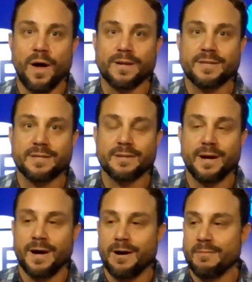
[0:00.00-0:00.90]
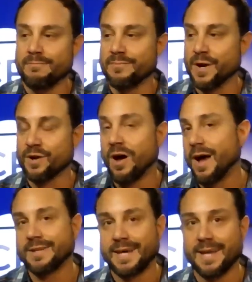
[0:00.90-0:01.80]
want their
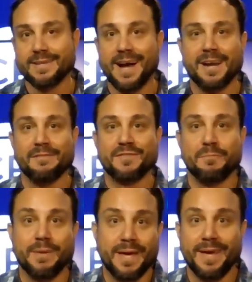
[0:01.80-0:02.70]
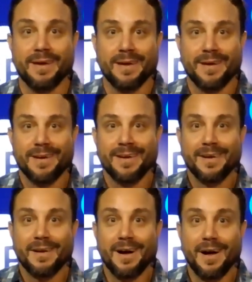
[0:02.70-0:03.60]
content kind of to be
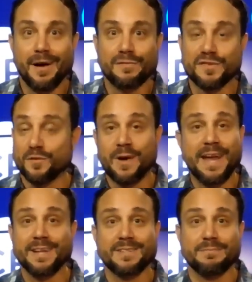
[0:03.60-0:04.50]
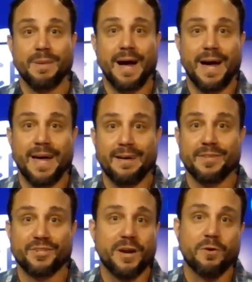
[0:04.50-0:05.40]
screened by
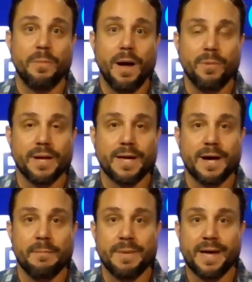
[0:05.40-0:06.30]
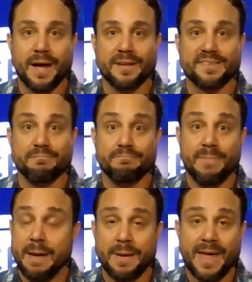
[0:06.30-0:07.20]
the general public, because
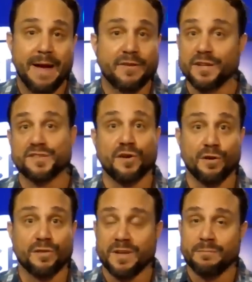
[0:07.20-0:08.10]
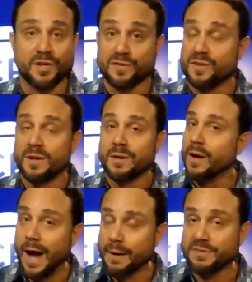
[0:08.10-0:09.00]
maybe they have concerns.
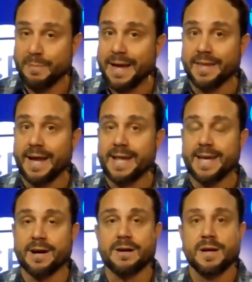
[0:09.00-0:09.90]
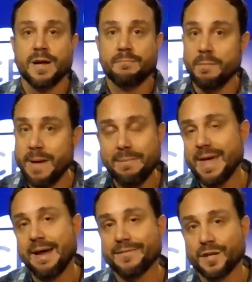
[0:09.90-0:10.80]
I'm speculating here, but maybe
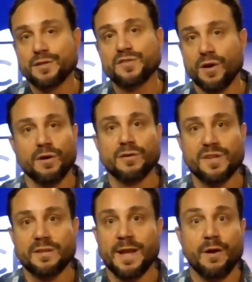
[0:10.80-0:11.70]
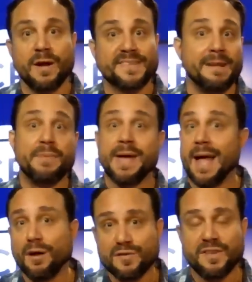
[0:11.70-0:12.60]
they have concerns that there is something
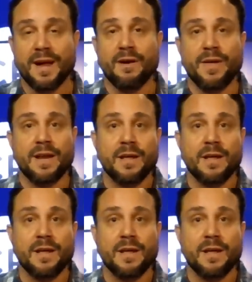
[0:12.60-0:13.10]
else there